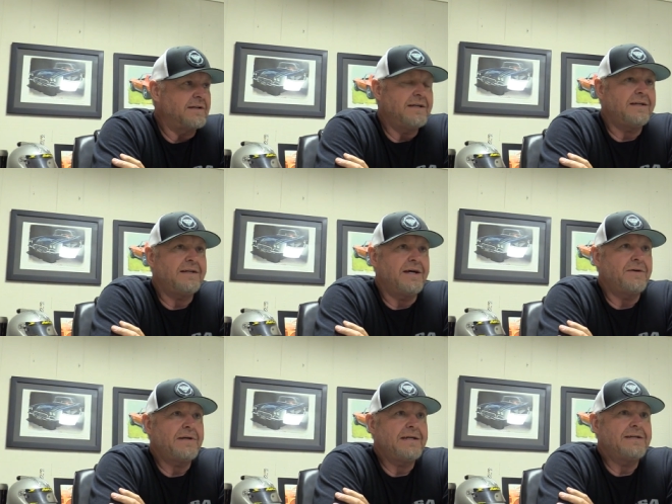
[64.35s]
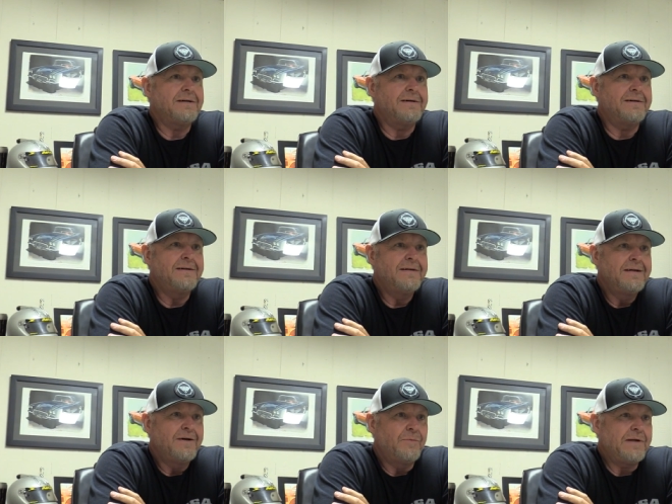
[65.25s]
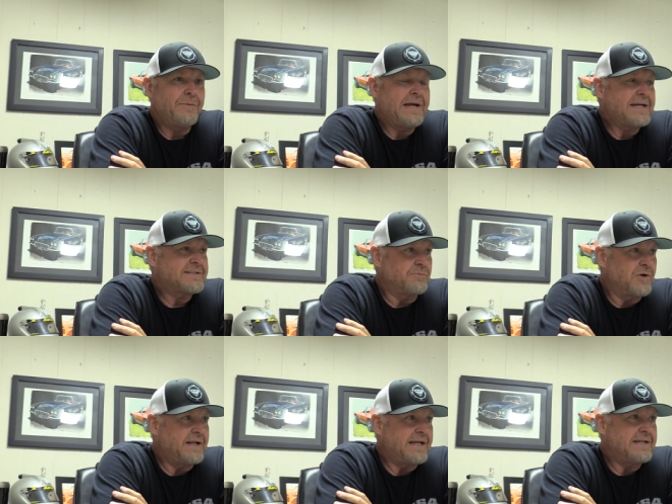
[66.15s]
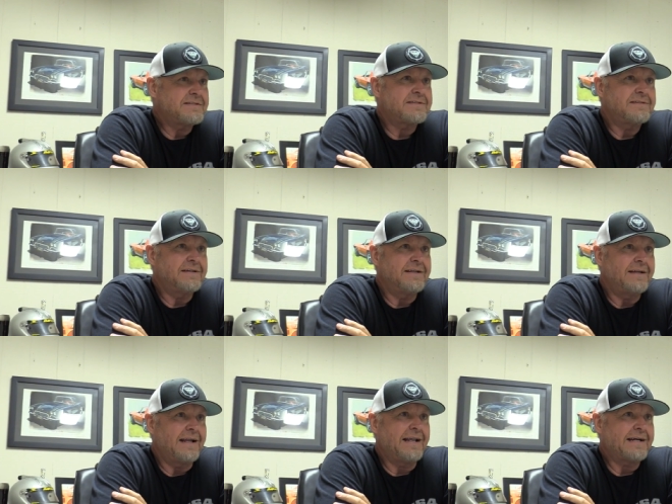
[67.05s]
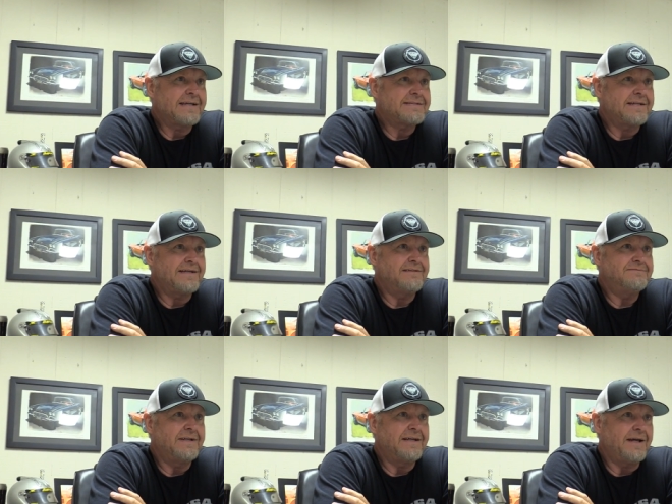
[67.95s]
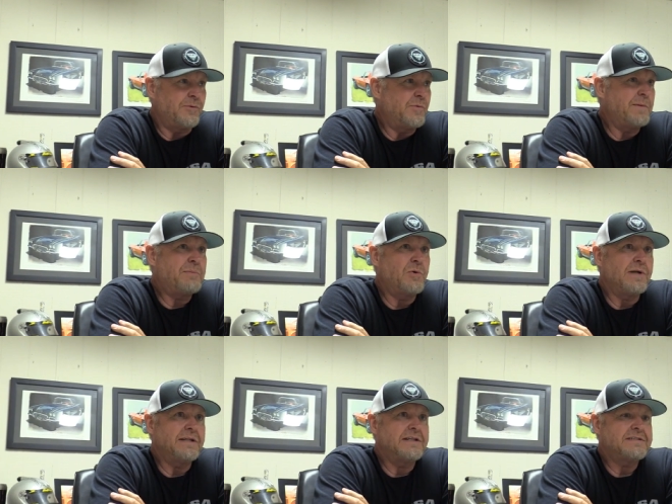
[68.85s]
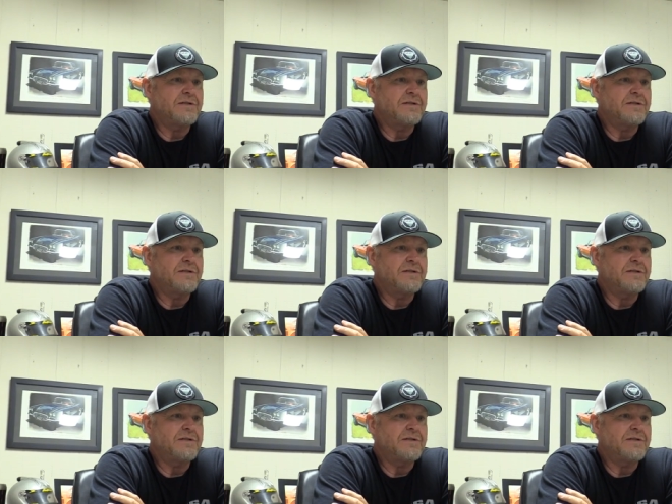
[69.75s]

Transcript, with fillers: You know, he we had some run-ins, and like I said at one point in this